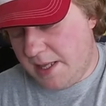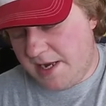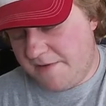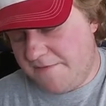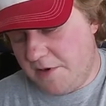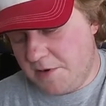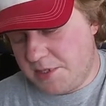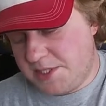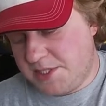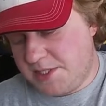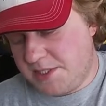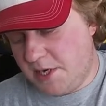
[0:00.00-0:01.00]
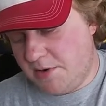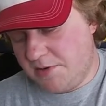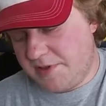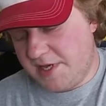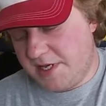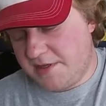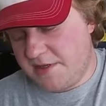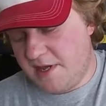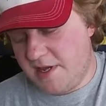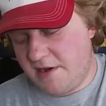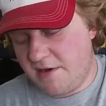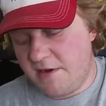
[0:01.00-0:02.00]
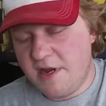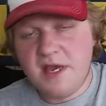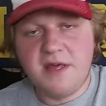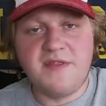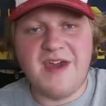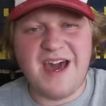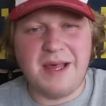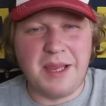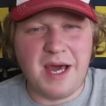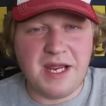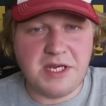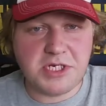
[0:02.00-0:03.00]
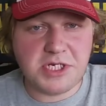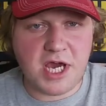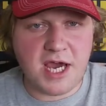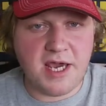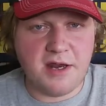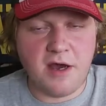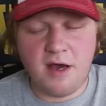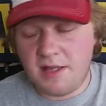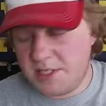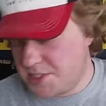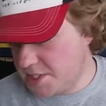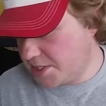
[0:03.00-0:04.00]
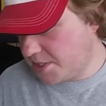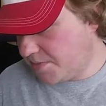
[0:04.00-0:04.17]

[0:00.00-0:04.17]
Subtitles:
a lot of folks don't think they're that line shy at all. It's just